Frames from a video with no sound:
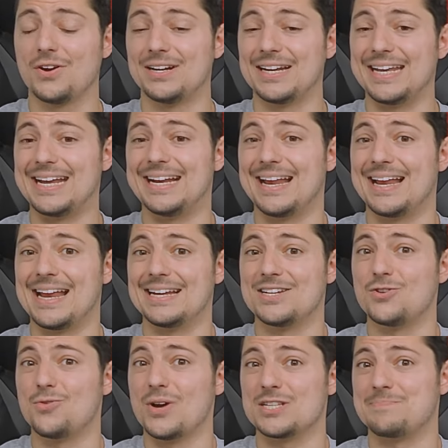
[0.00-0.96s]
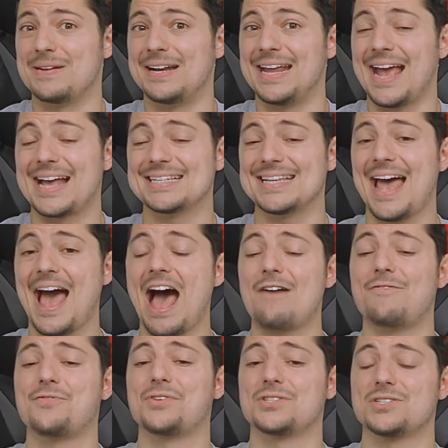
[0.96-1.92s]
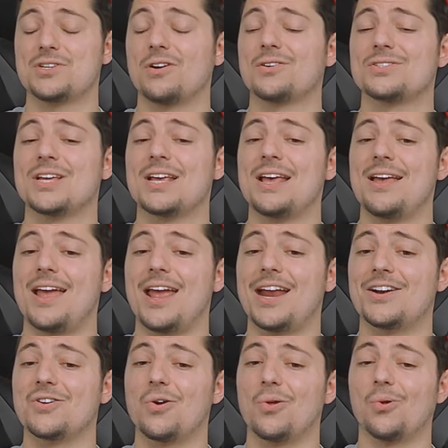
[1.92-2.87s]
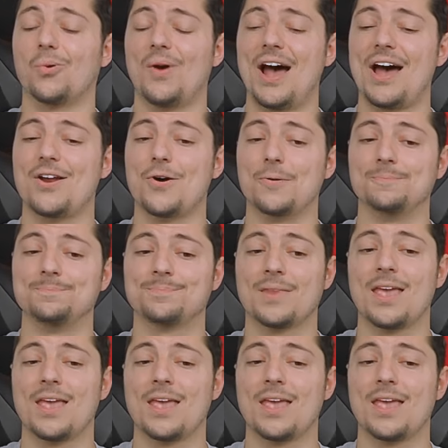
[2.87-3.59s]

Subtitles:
could eat into as many as half of the starts in Colorado.